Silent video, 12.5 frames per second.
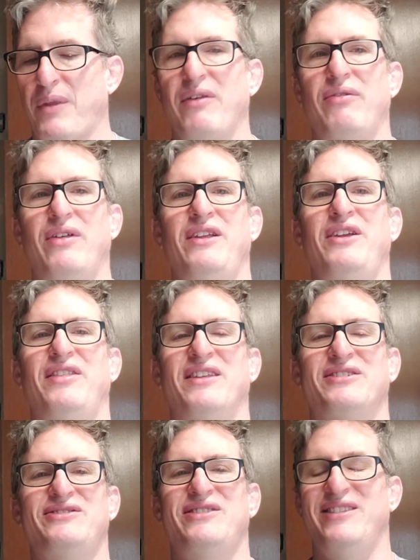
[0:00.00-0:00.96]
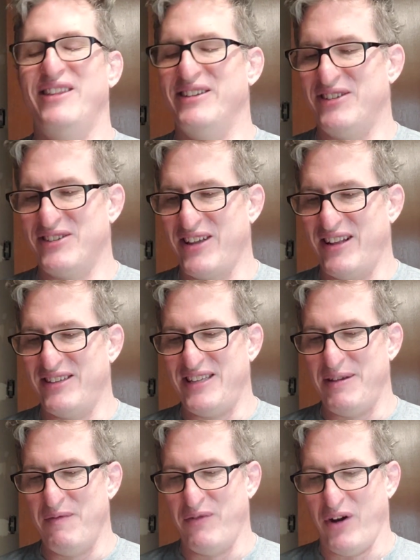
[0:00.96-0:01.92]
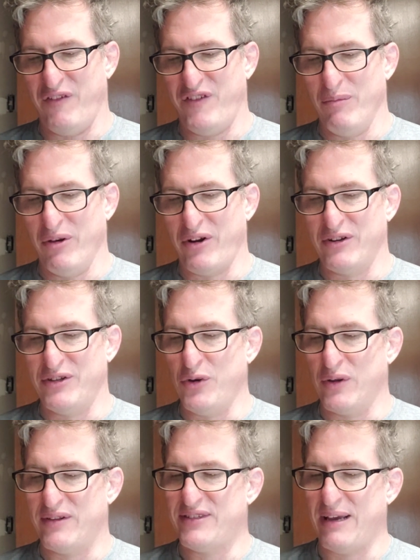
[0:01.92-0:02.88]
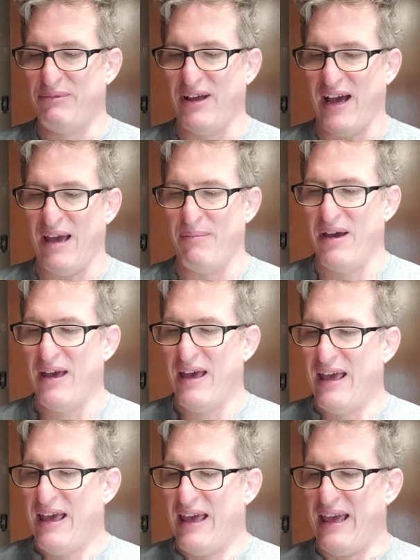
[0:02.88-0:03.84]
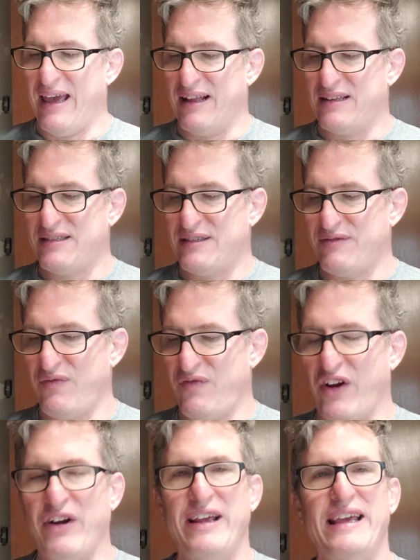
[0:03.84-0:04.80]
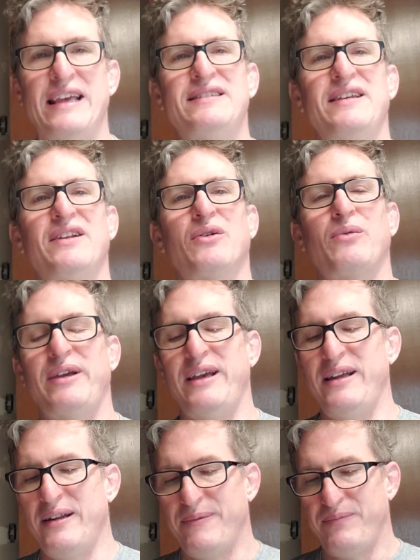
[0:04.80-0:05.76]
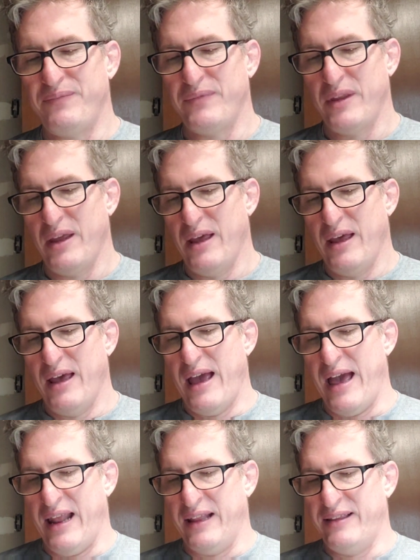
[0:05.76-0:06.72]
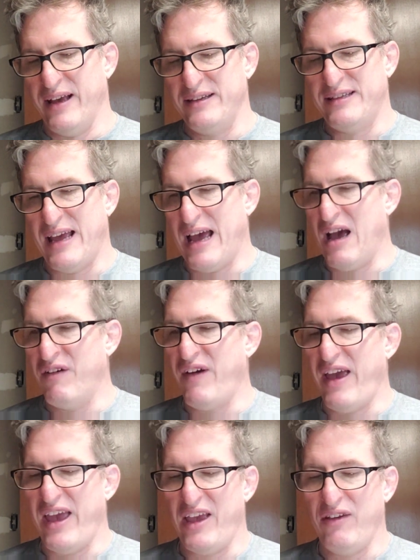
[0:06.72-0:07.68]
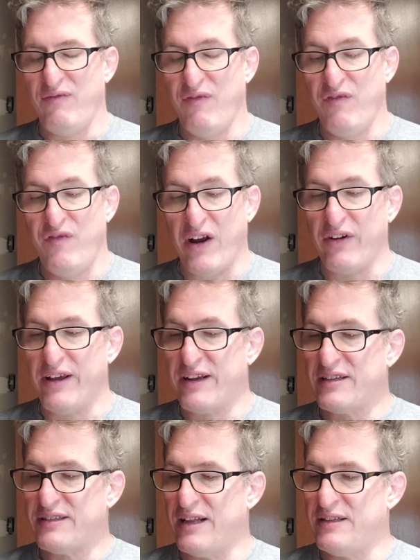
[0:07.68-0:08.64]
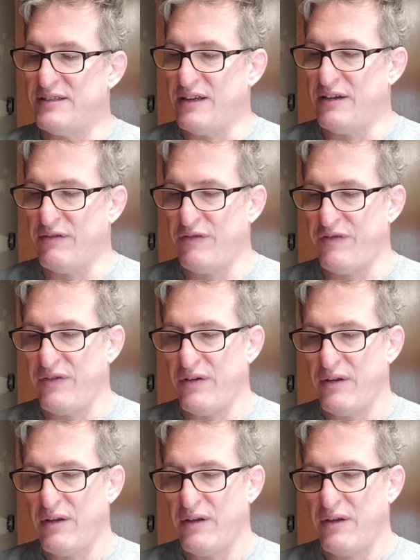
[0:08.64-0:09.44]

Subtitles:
then this is going to seem very familiar to you. At the same time, it's very easy to read, and it does have a very extensive